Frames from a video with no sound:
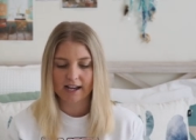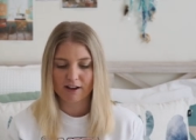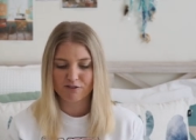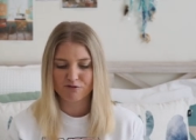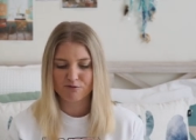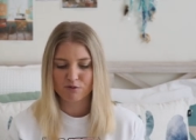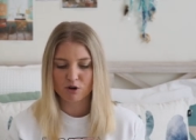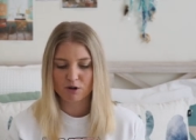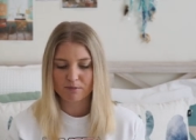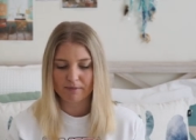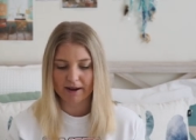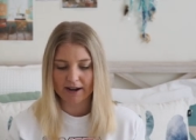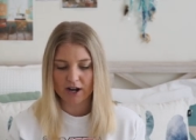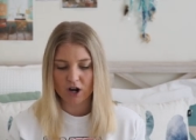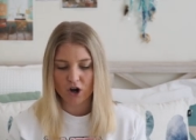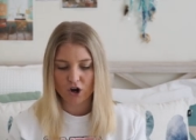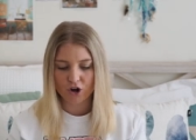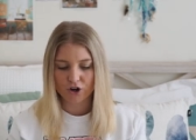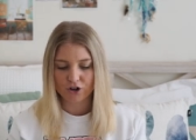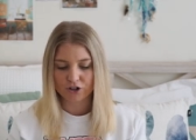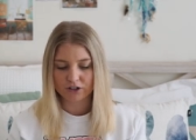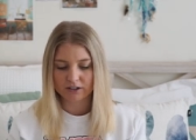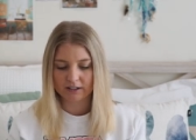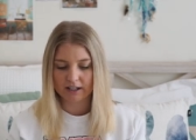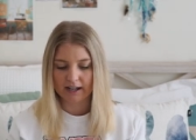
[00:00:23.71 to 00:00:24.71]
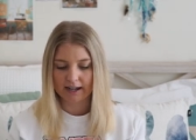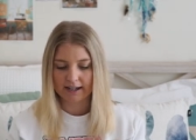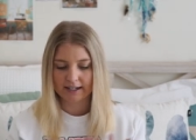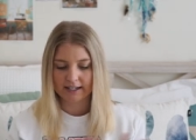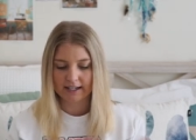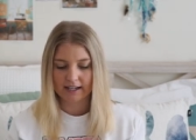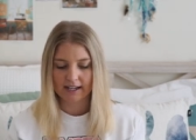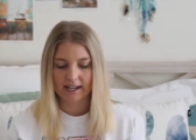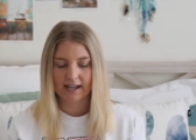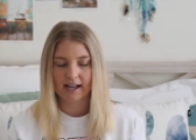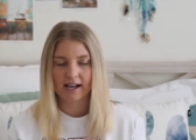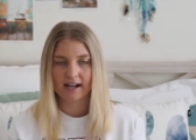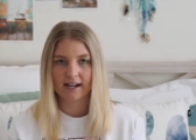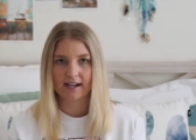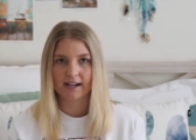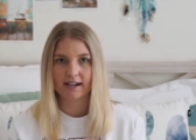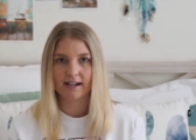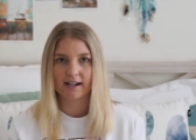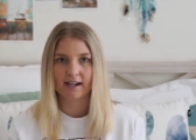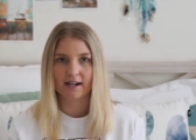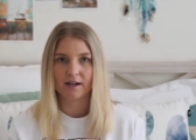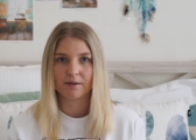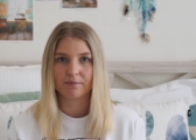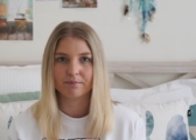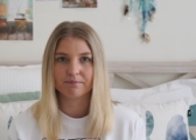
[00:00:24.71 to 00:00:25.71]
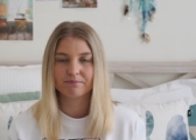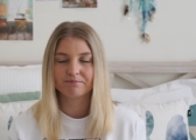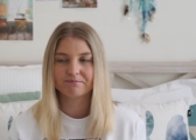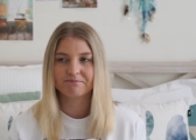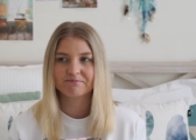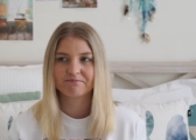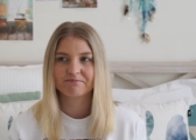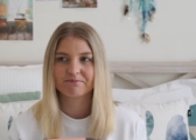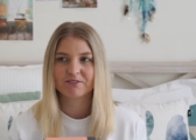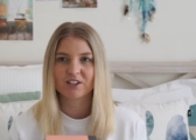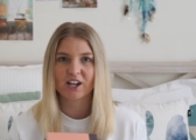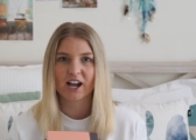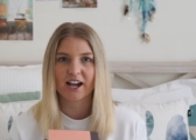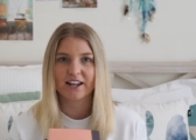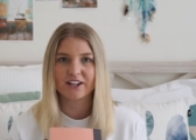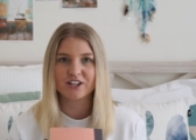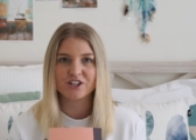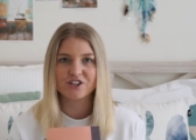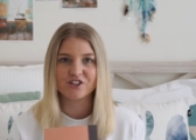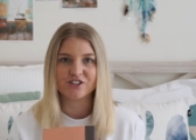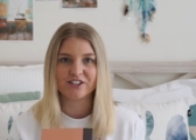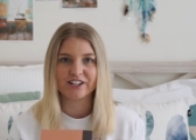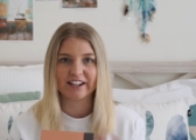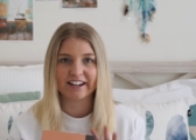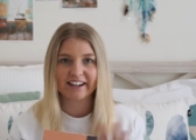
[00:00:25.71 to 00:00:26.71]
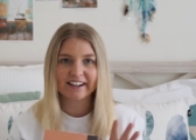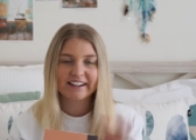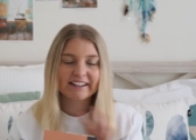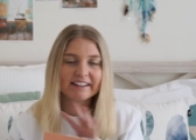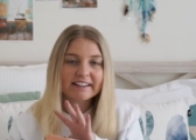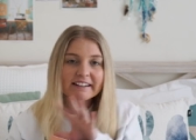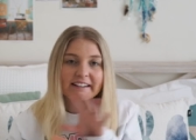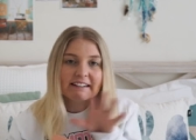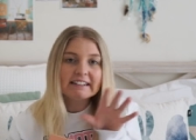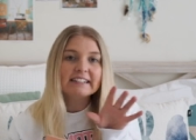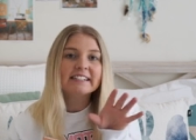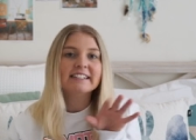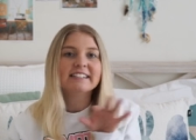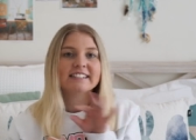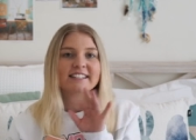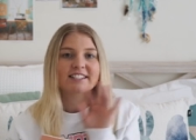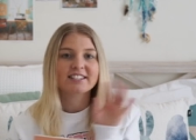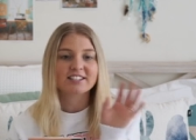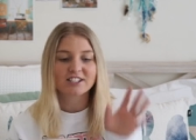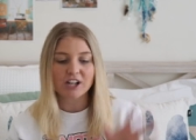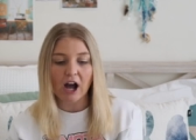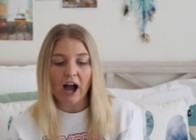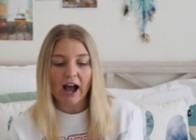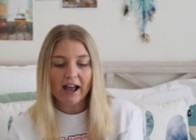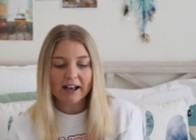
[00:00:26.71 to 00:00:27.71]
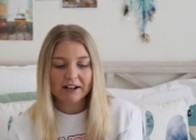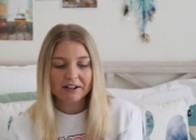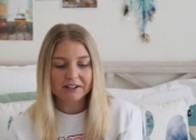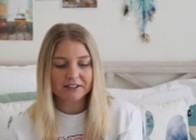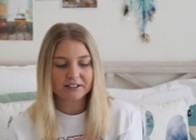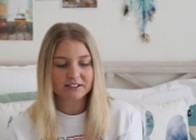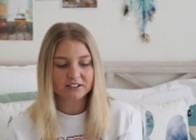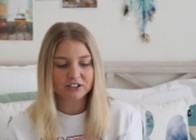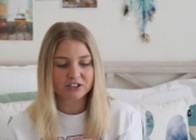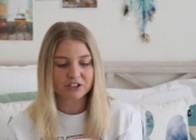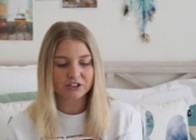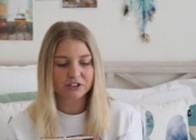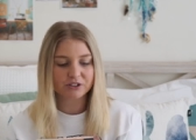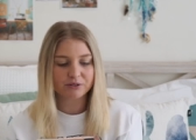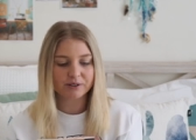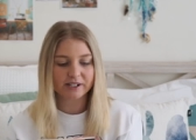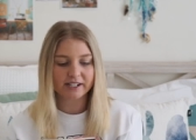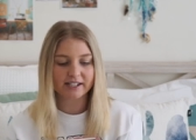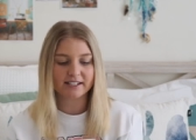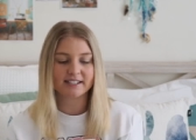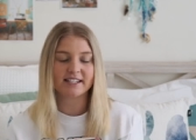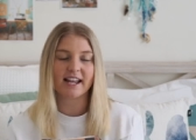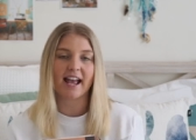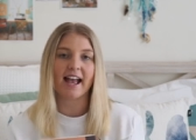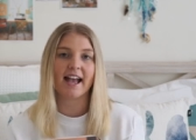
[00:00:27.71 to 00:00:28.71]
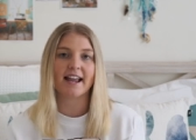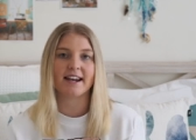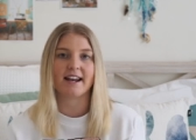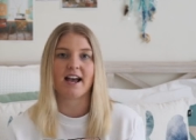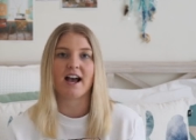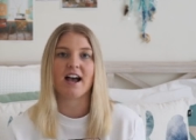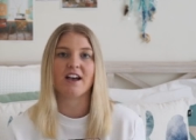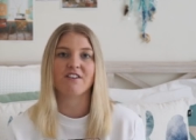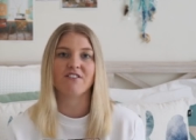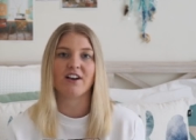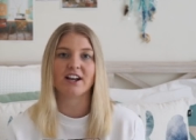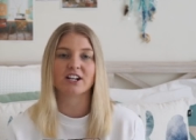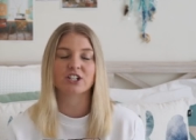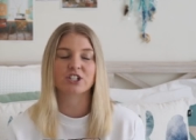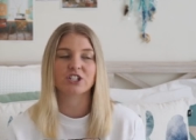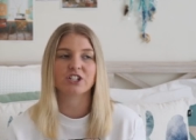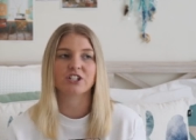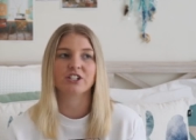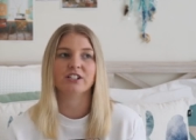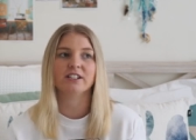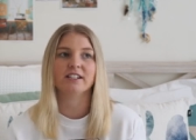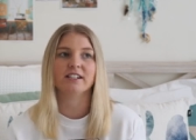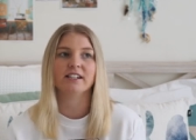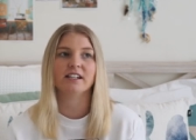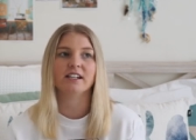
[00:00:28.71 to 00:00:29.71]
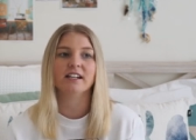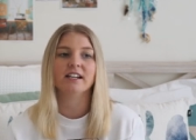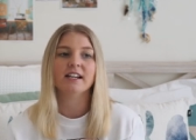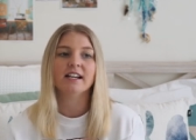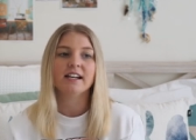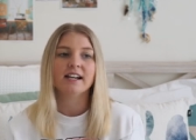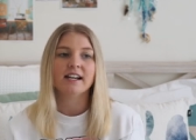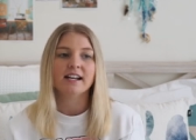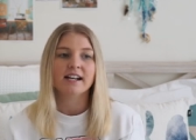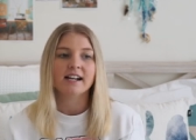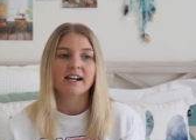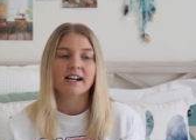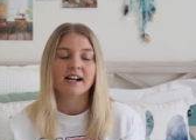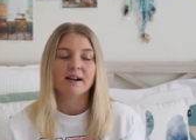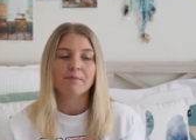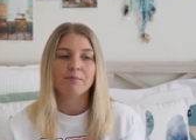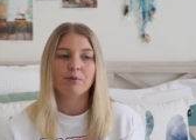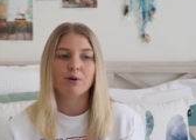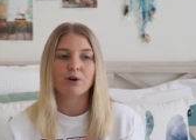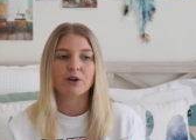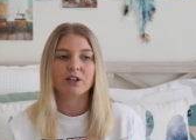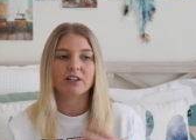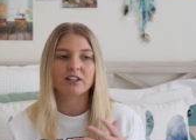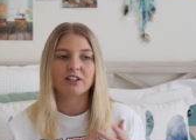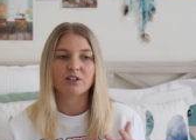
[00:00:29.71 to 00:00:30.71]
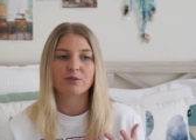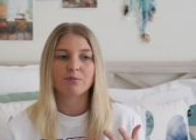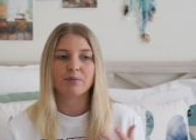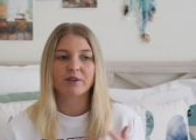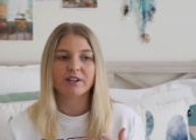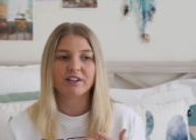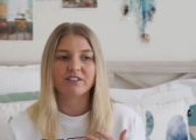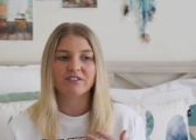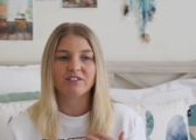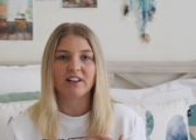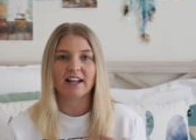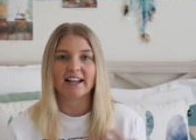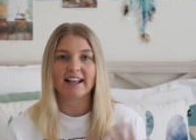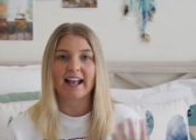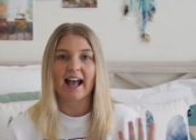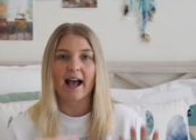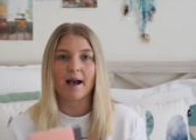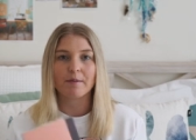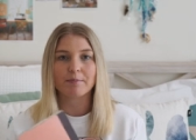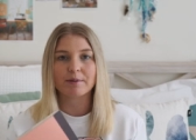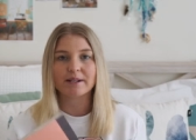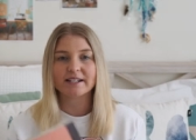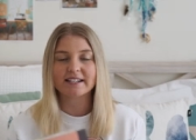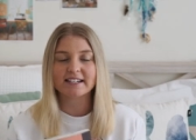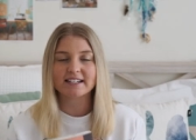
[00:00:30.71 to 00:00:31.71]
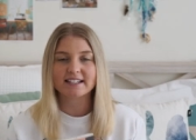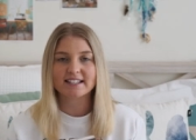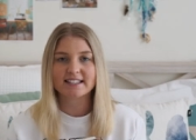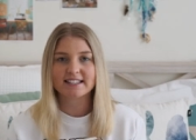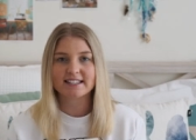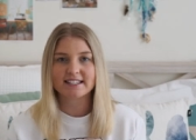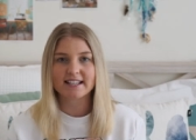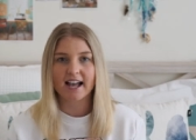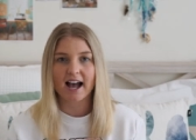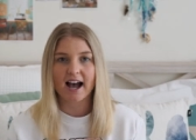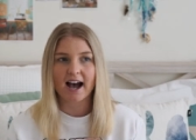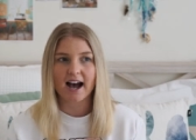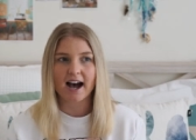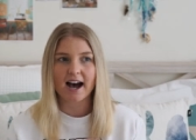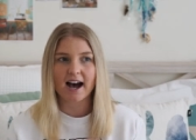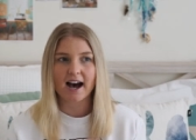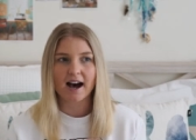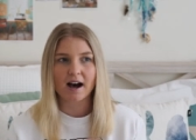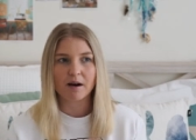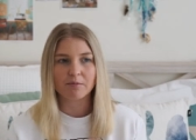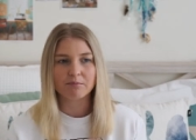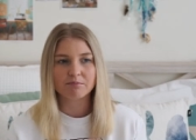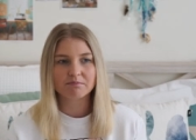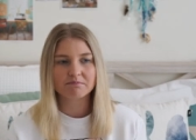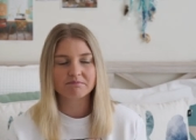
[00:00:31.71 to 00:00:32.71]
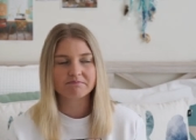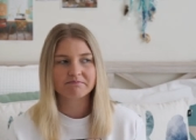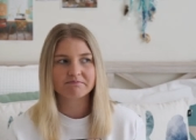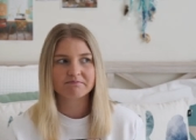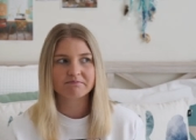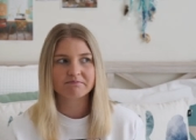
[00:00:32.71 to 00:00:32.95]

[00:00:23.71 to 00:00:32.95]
I've put my own like um, kind of unique style to it and I've actually put a little bit of like happiness um,